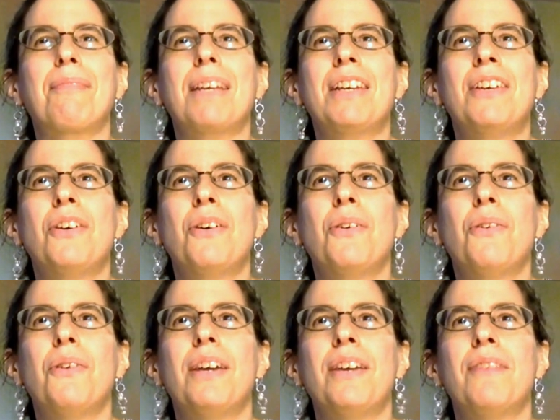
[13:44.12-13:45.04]

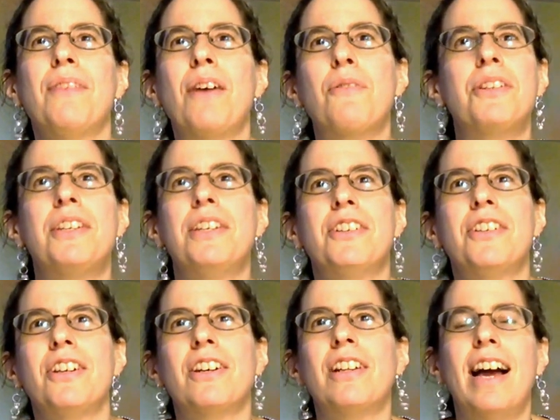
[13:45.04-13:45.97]
if I were
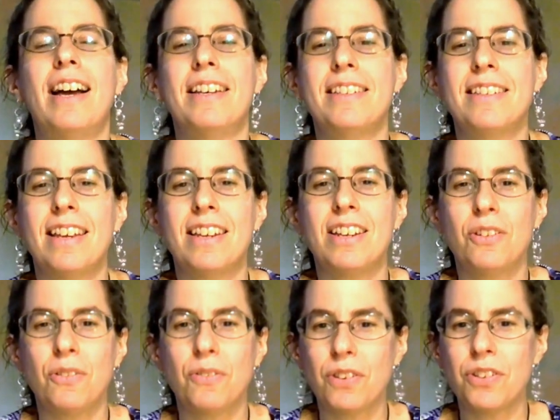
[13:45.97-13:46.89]
teaching a class at a
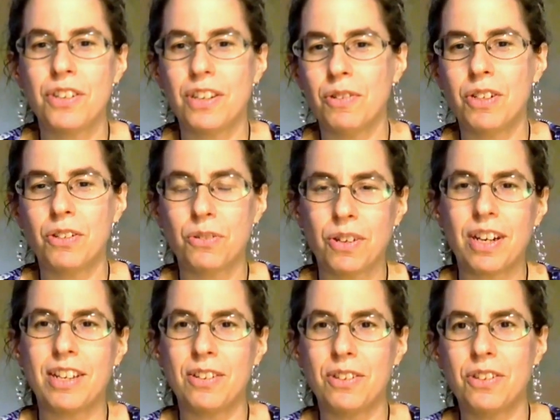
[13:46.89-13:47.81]
university, which is what
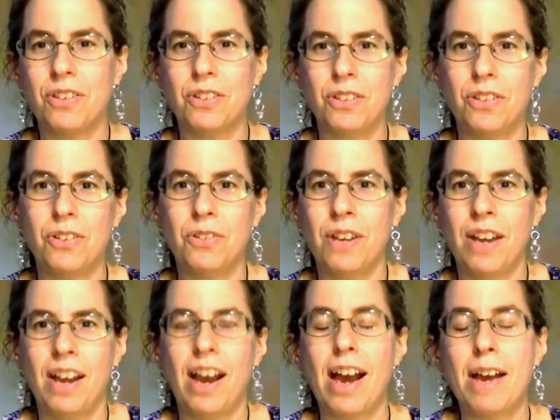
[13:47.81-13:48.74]
I used to do,
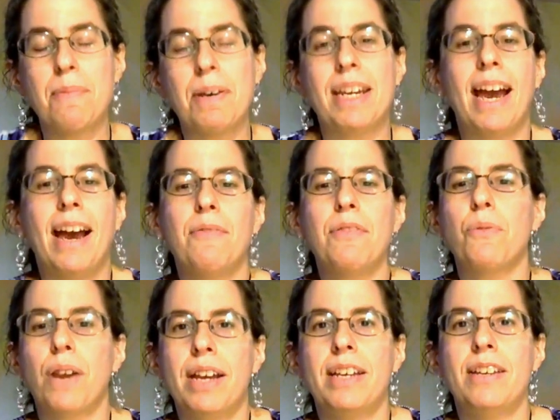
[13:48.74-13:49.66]
I might have the
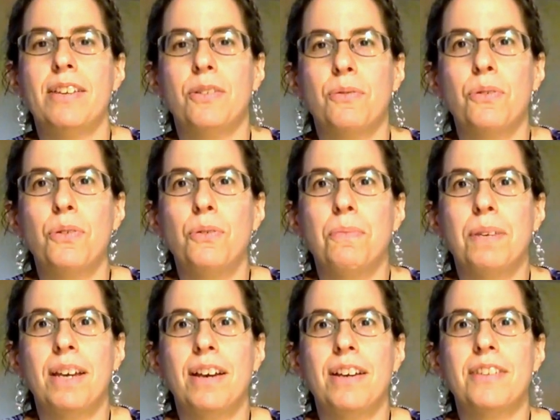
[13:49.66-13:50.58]
rank in the room
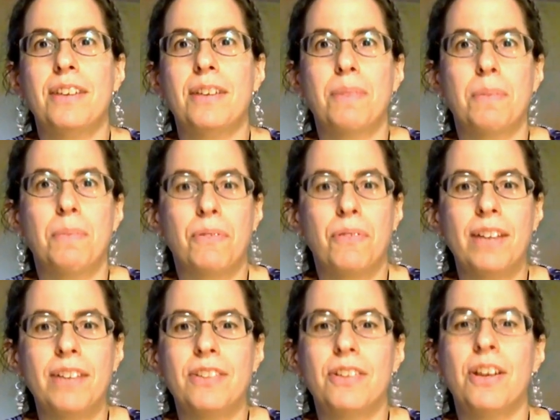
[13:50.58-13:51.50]
because I'm the
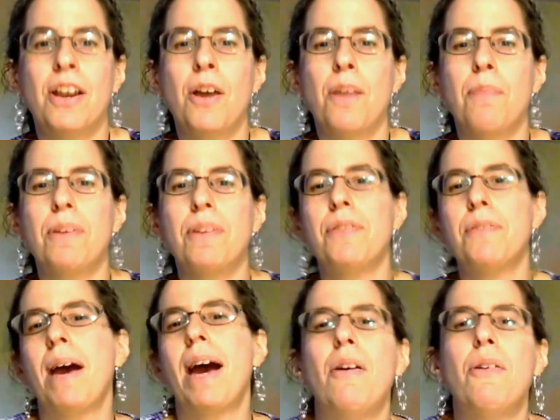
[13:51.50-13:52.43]
professor. But if the
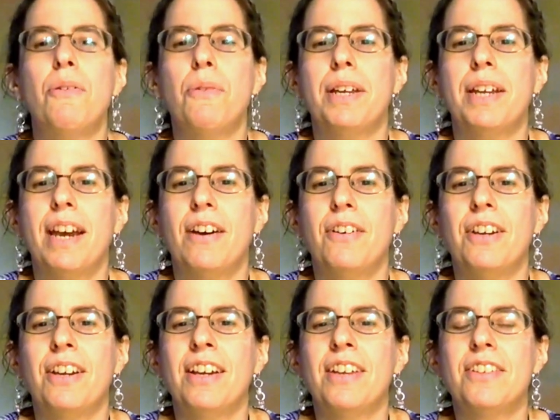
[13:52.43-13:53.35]
power went out,
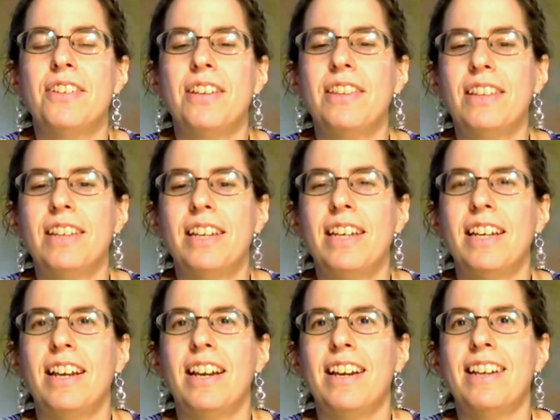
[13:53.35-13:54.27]

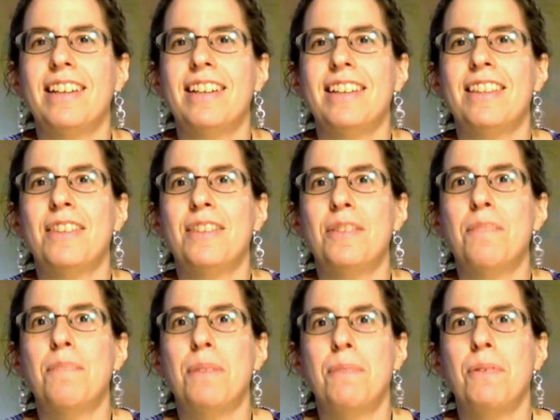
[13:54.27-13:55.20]
suddenly the
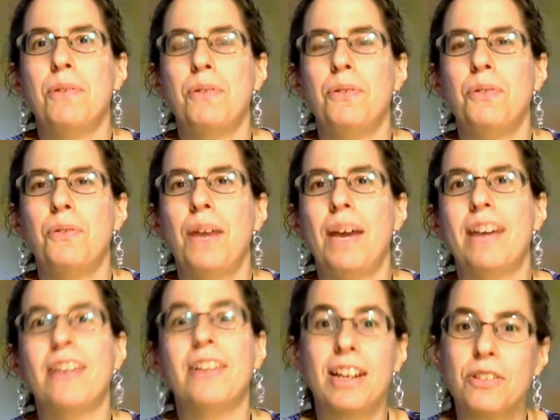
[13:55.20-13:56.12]
people who
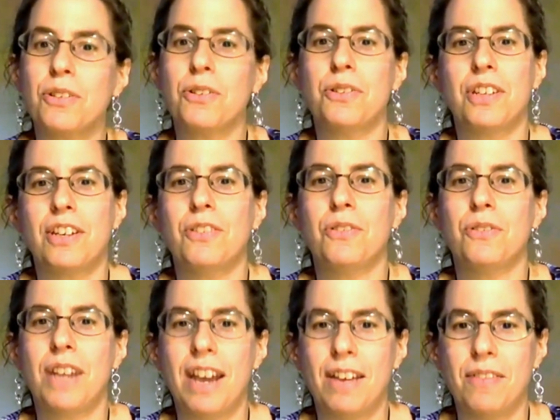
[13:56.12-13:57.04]
had electrical skills
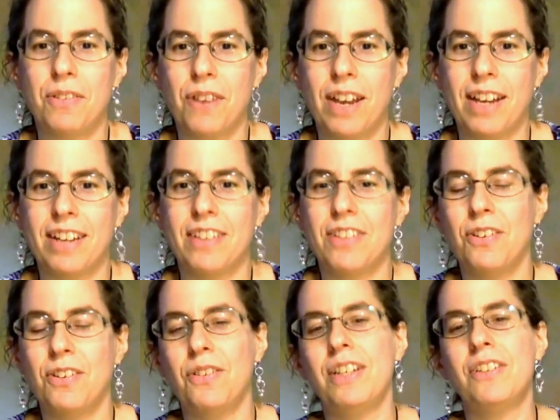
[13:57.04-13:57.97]
would have the rank.
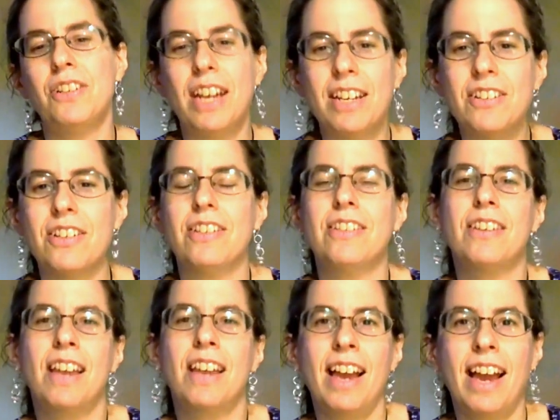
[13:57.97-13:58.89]
So it
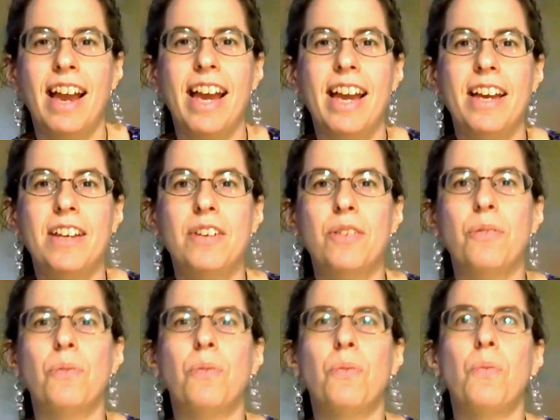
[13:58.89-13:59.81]
changes. And
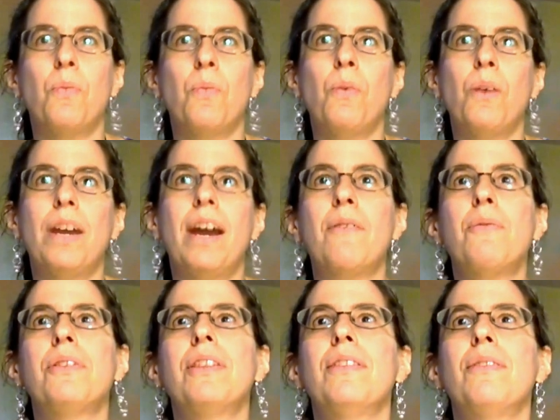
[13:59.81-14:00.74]
what
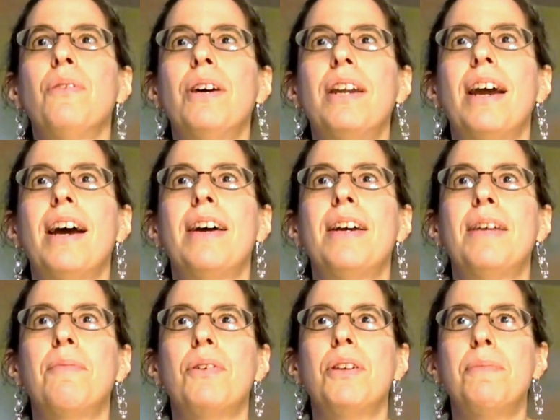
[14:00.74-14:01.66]
I
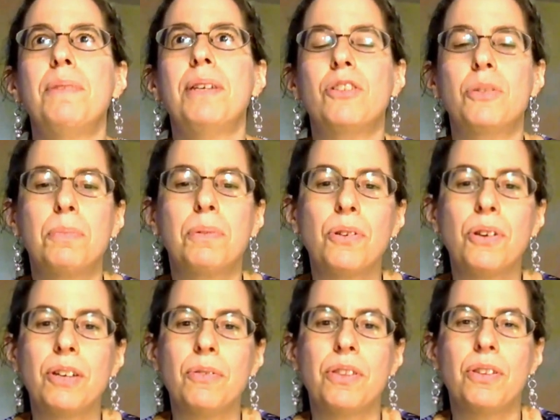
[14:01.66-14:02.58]
am going to be
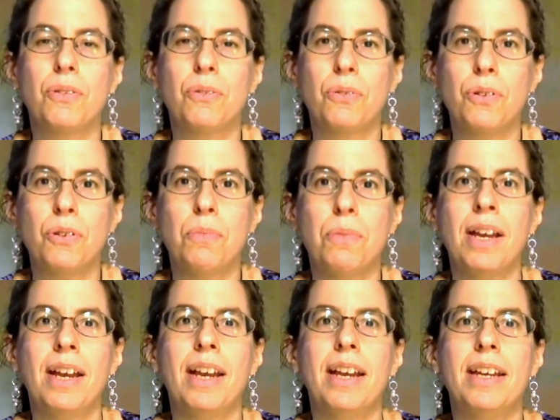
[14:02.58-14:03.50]
exploring with the group
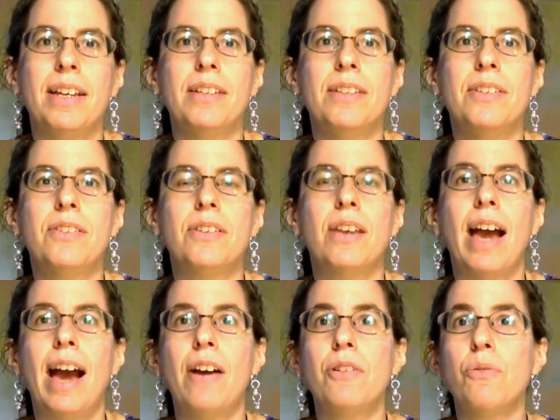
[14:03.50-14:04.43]
is,
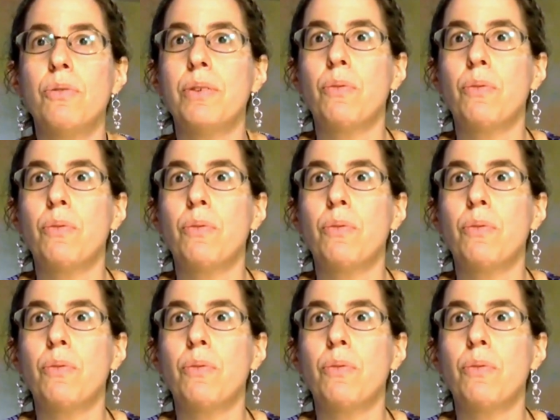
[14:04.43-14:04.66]
how do we